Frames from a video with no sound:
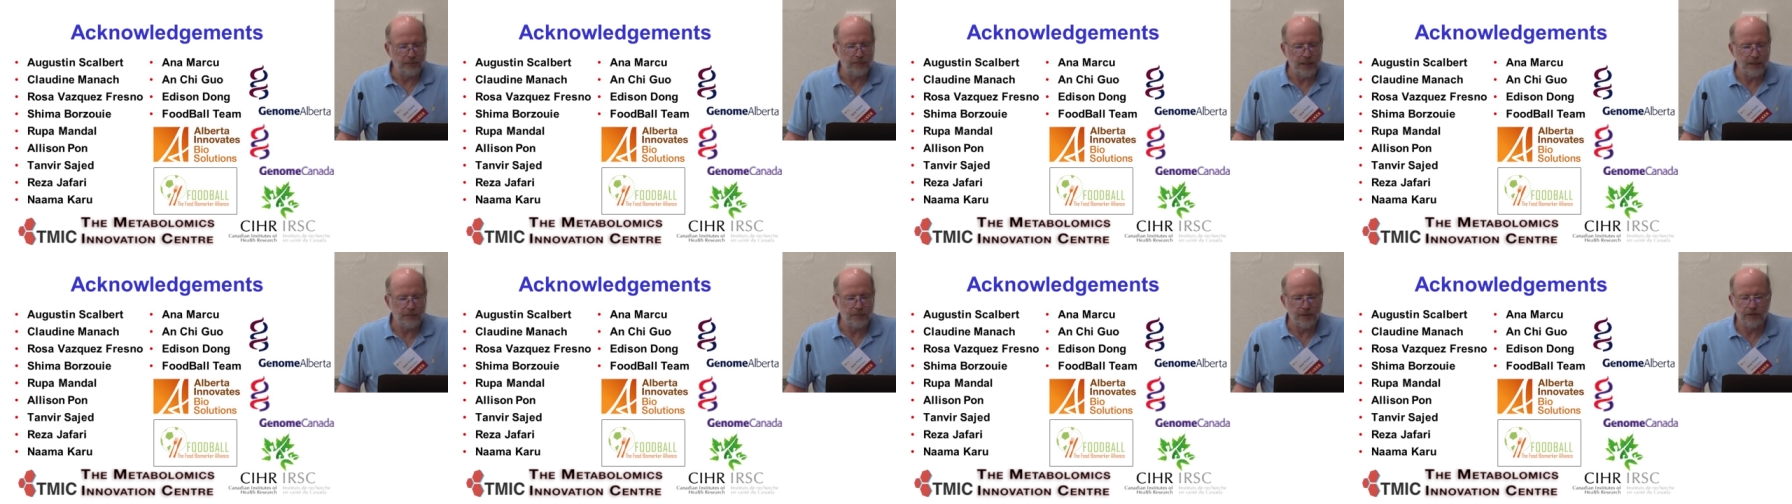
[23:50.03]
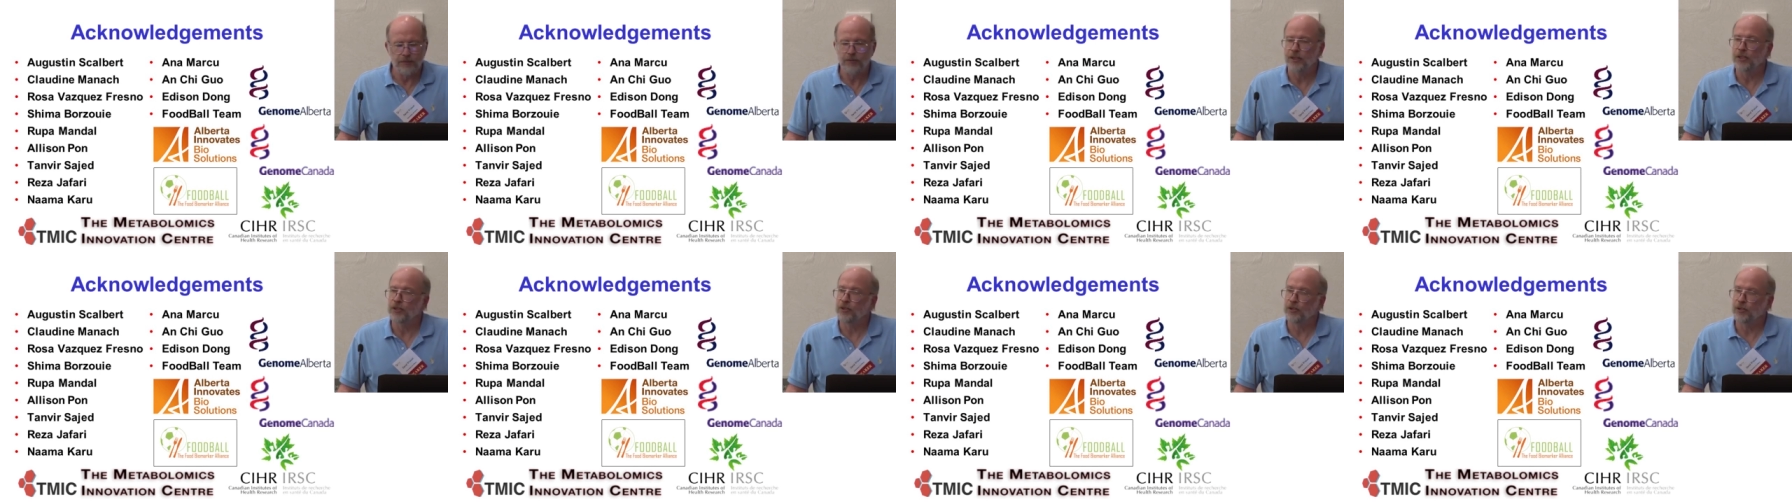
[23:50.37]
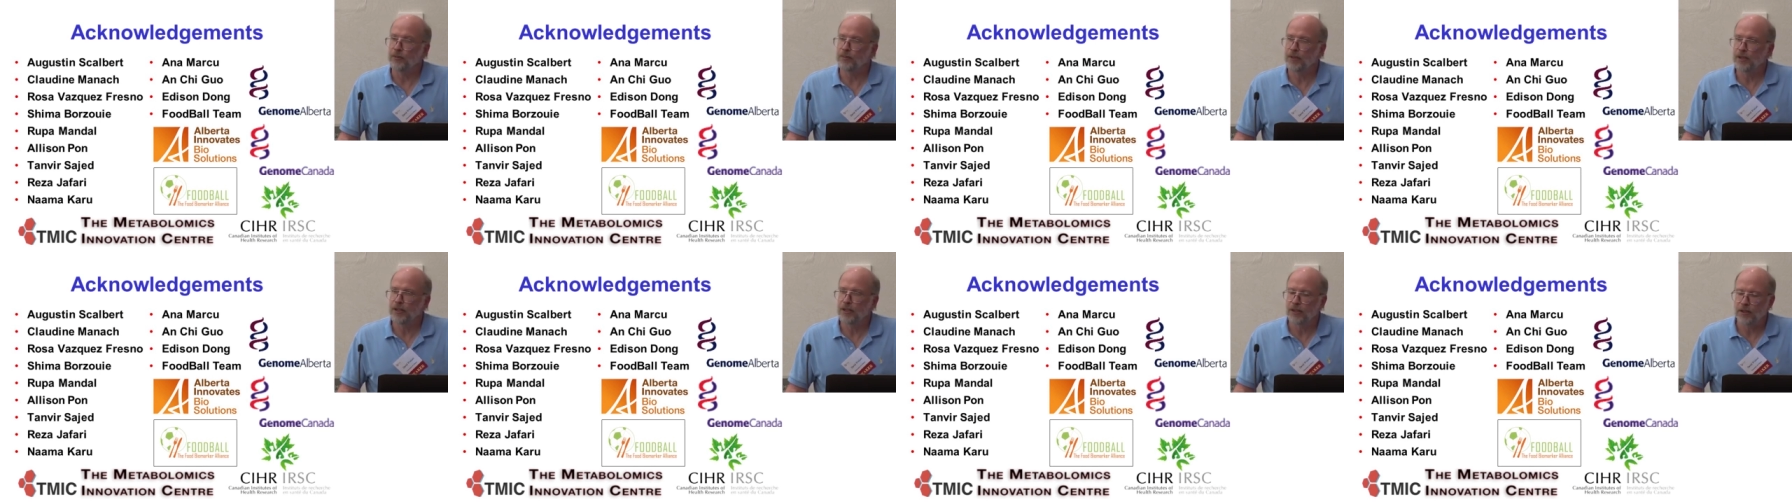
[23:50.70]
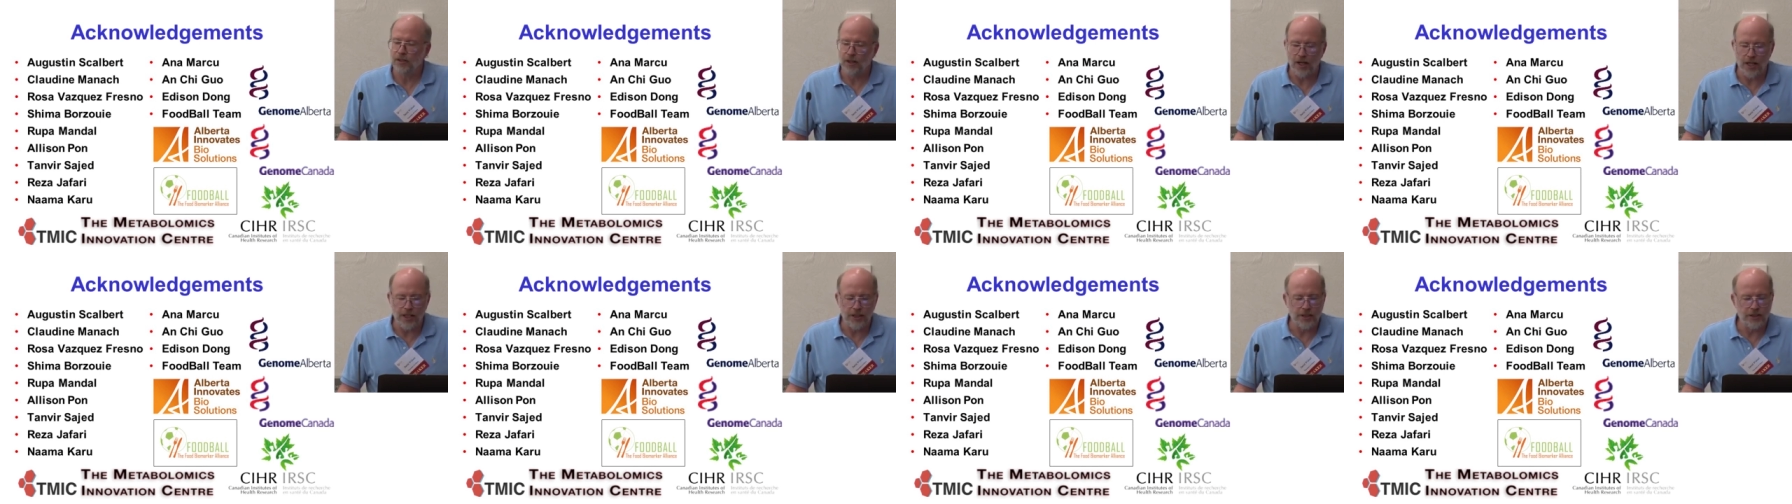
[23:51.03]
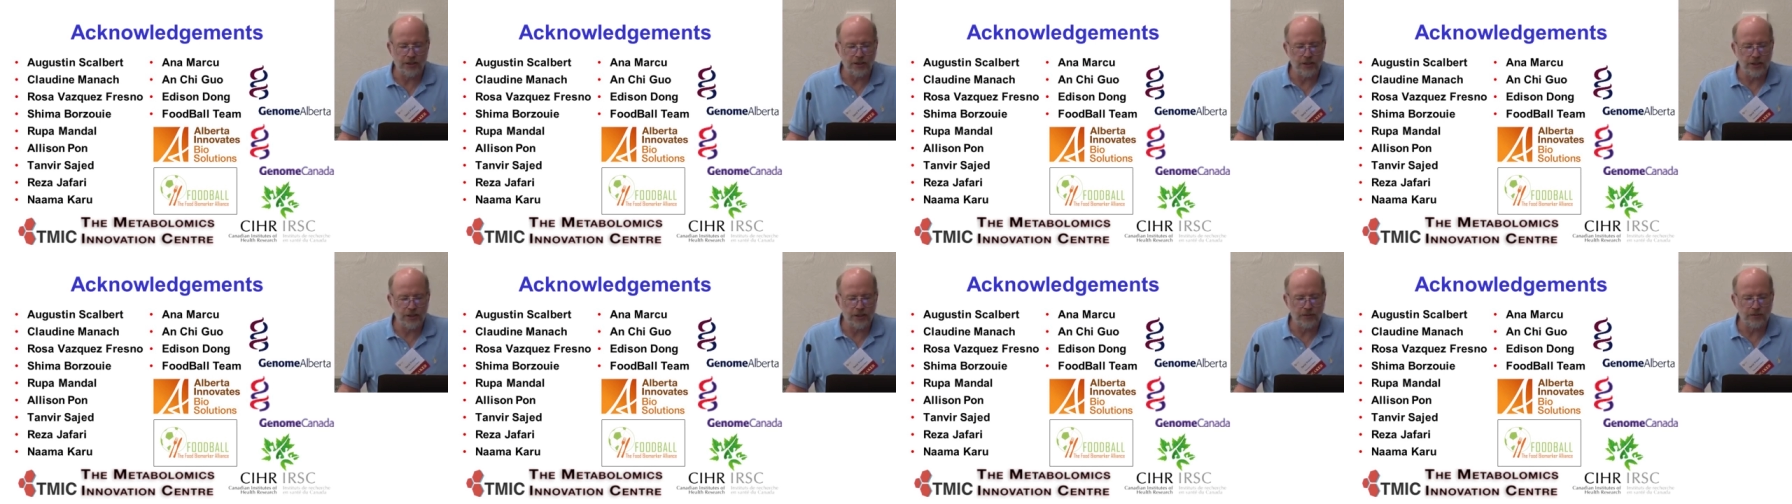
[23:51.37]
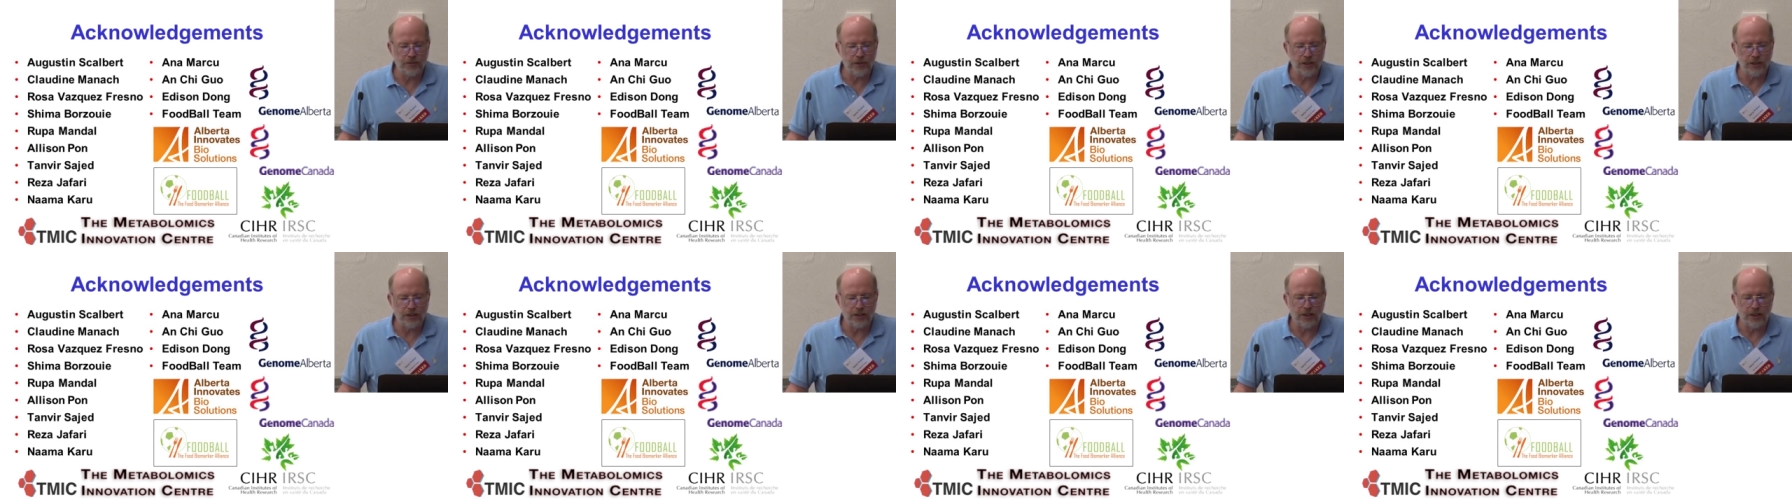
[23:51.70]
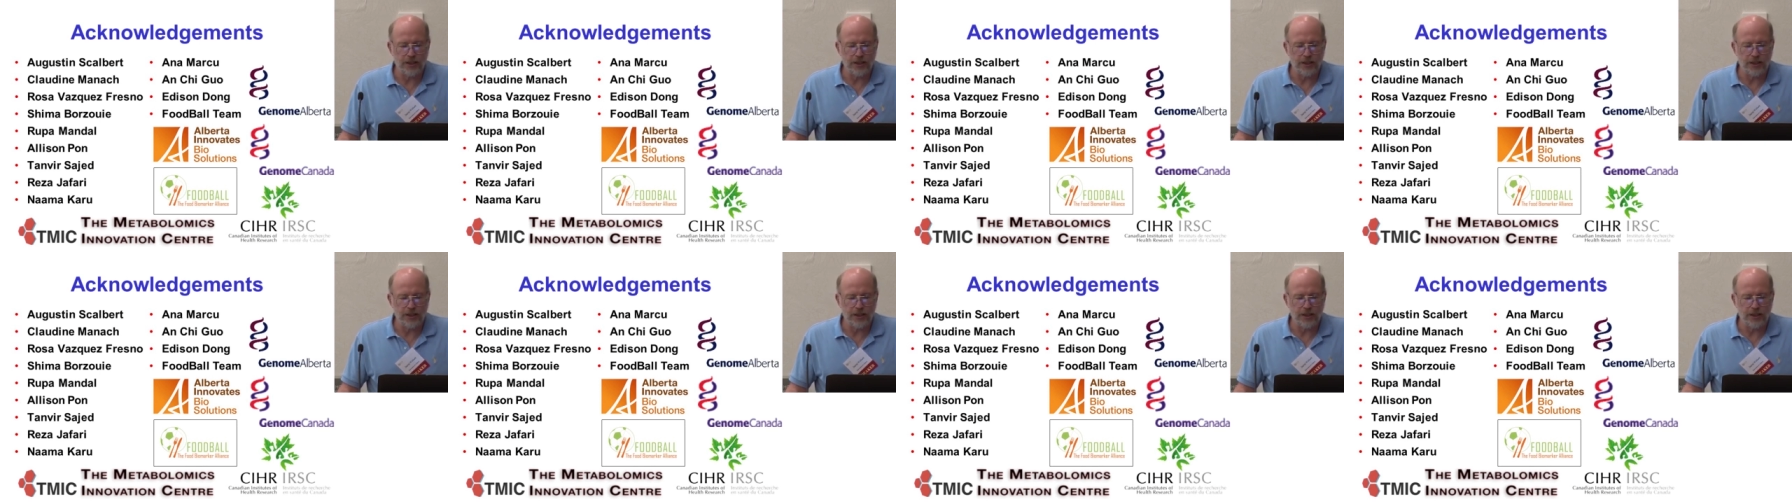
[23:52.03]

people who contributed a lot to this work.